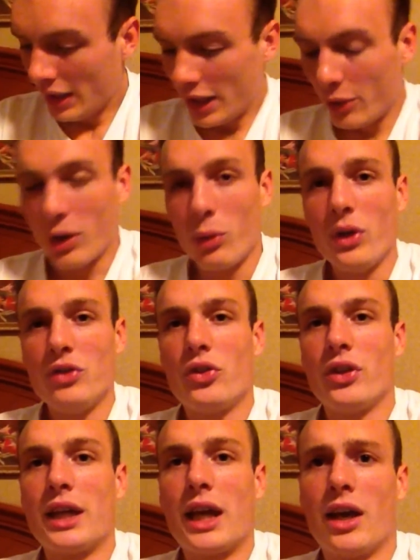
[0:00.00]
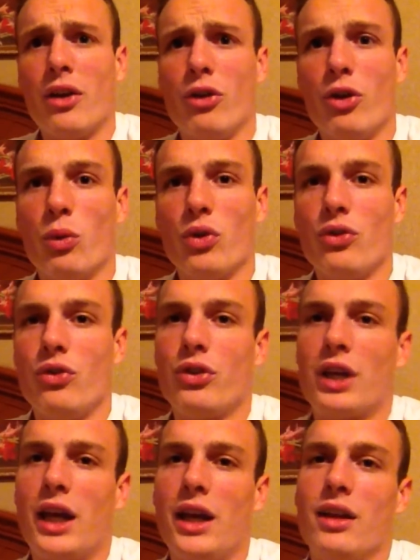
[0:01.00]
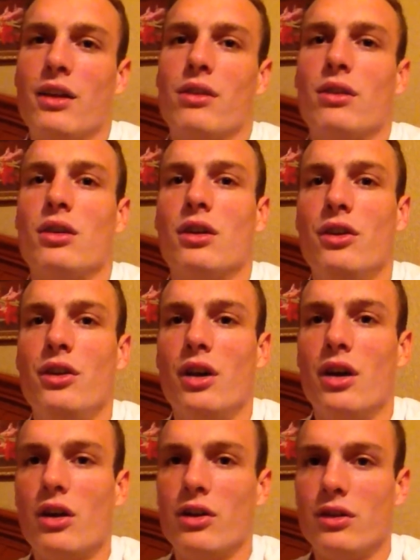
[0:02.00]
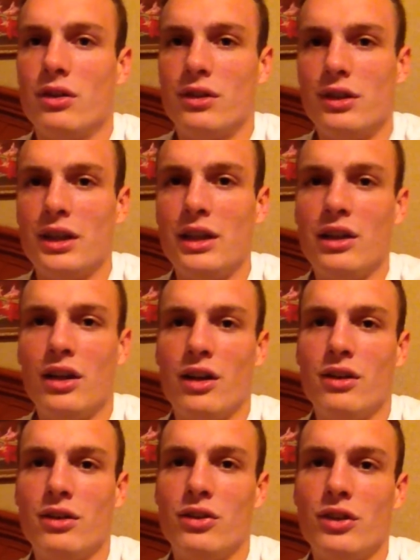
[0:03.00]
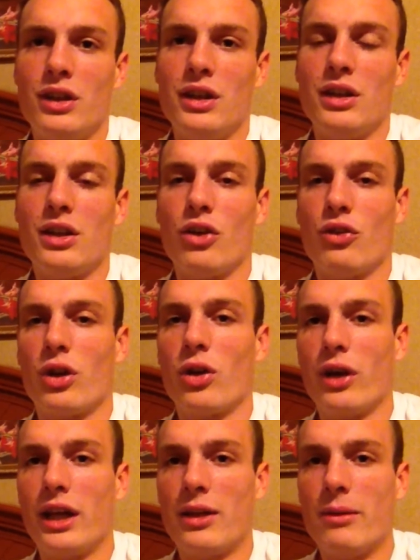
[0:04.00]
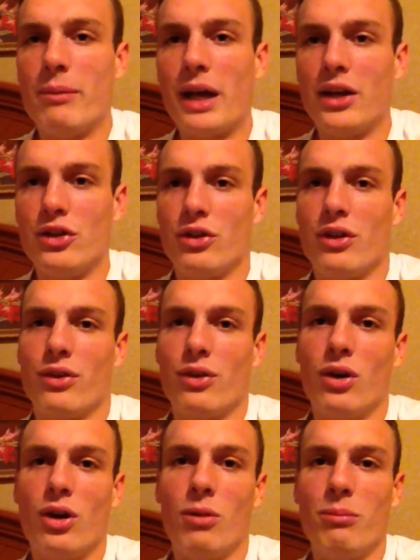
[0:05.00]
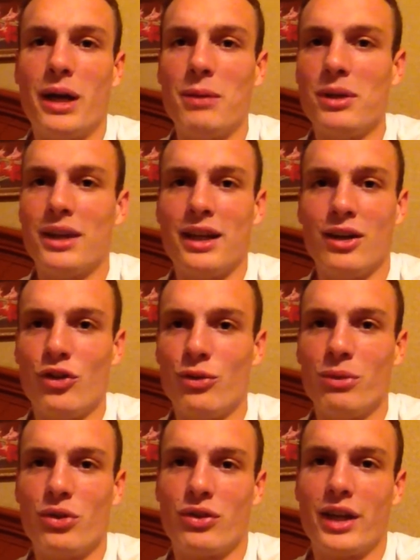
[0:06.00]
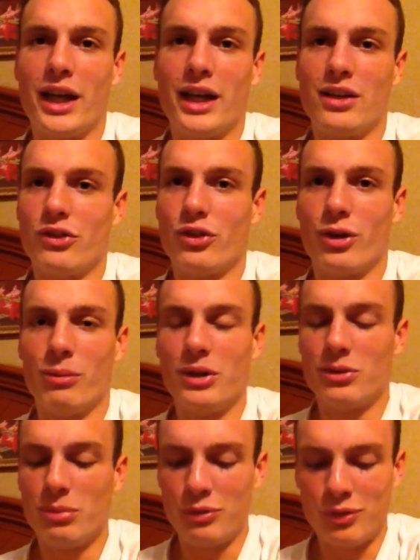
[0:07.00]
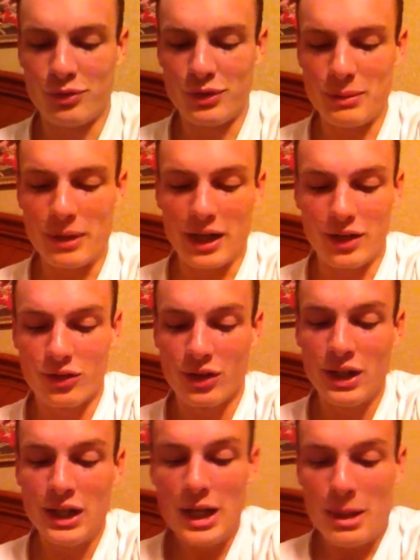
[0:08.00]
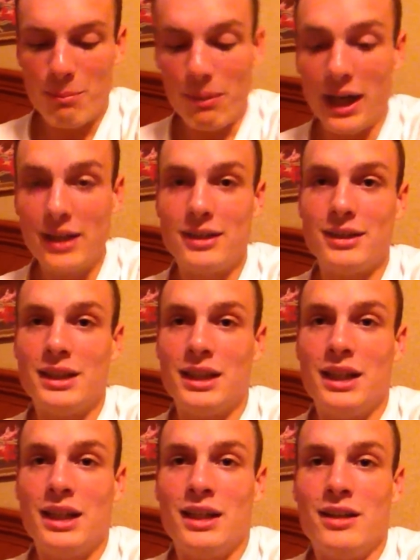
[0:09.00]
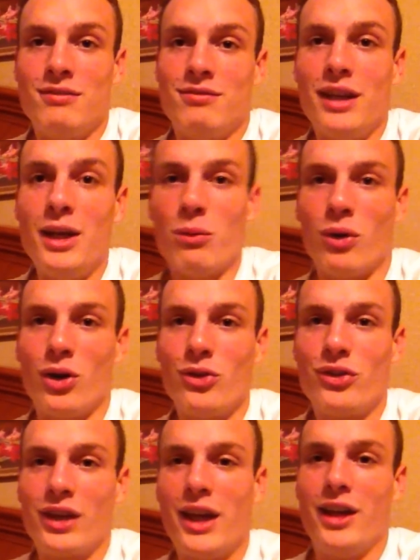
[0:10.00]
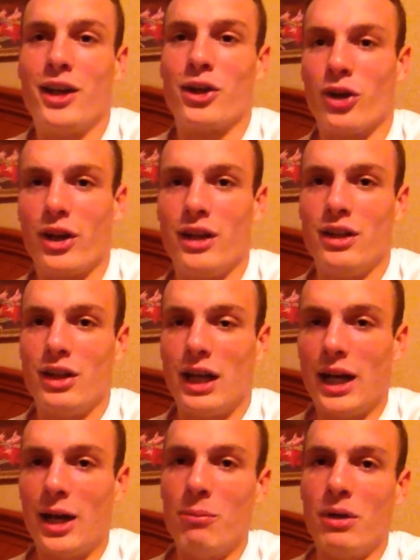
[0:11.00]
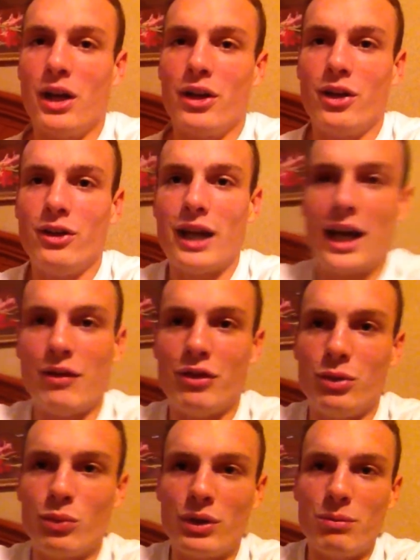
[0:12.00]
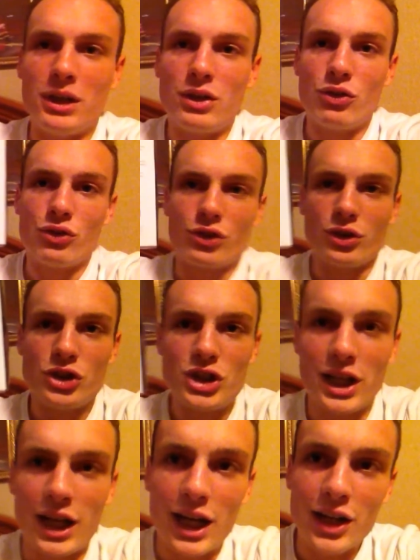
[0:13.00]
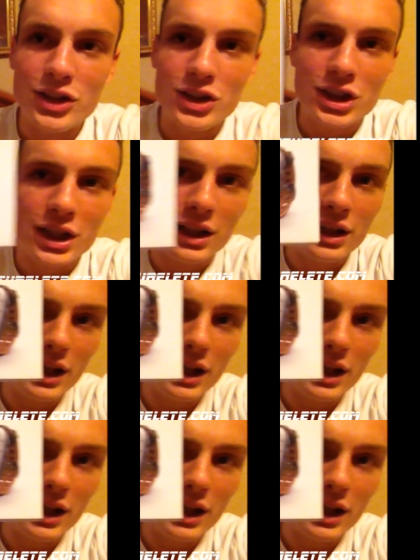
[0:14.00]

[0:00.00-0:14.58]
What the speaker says: Anyway, went to the counter and it wasn't scanning. I thought, oh no. He goes, I've got to get the manager, and I thought, oh, maybe there is a mistake. It's not meant to be $50. But it was, and I got it. I don't have it with me because it's on charge,